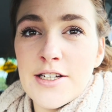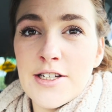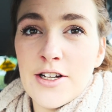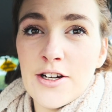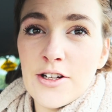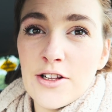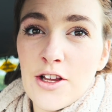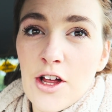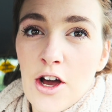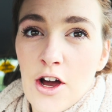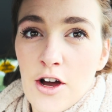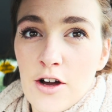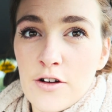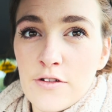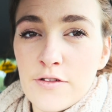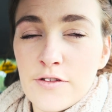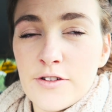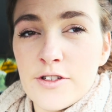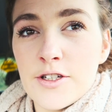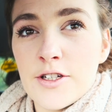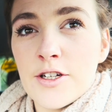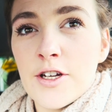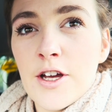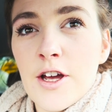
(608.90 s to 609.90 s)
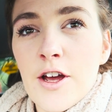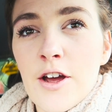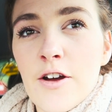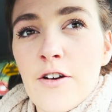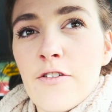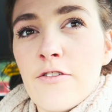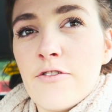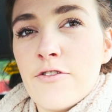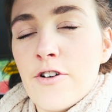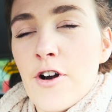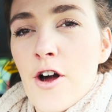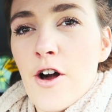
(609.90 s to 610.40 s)
in the loft
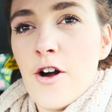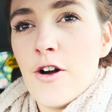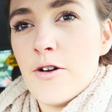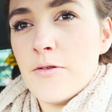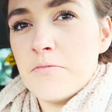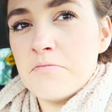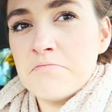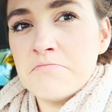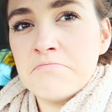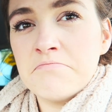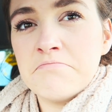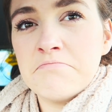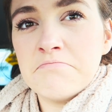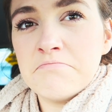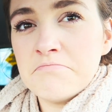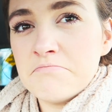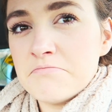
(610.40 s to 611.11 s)
from